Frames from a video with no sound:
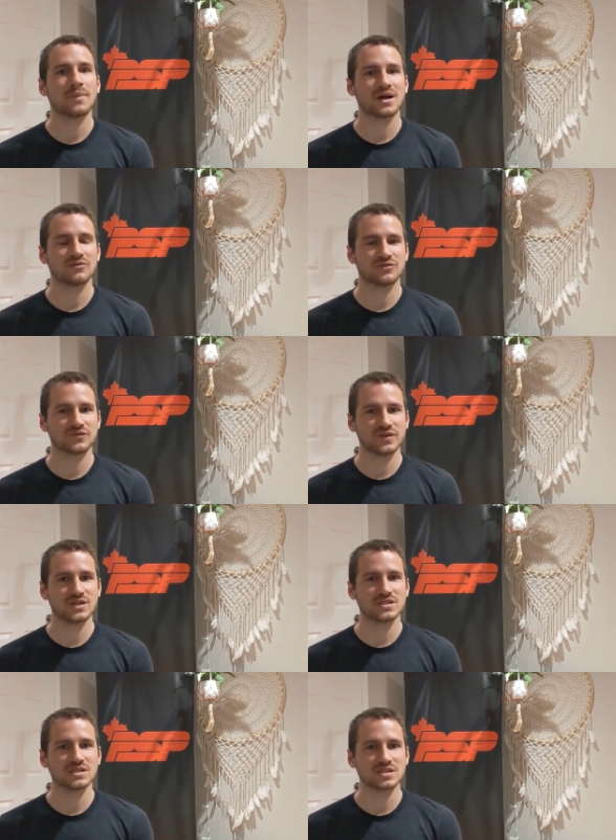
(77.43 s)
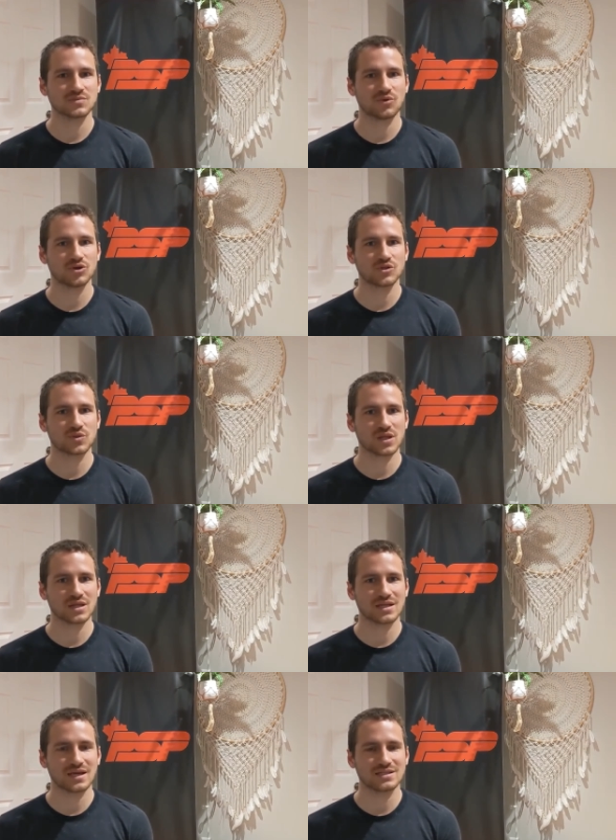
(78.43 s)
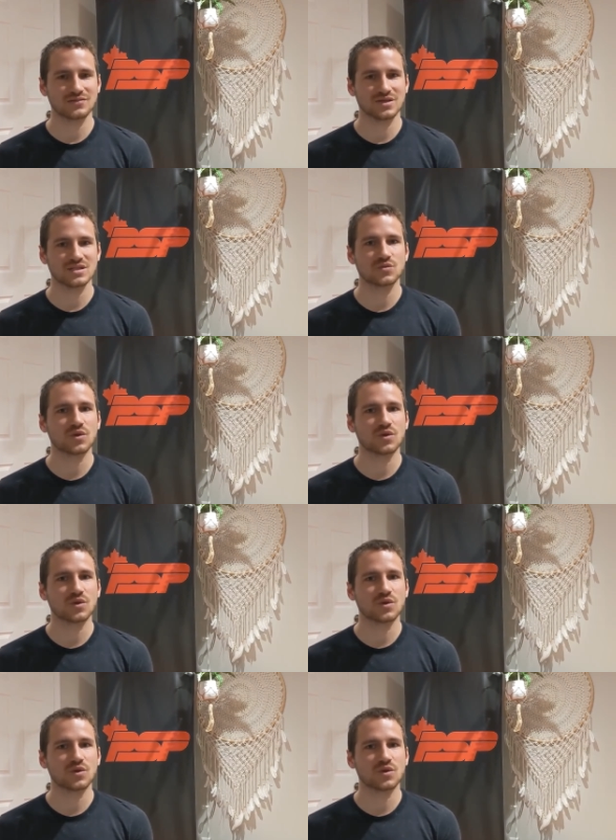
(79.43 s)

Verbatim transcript: by fitness and sports related activities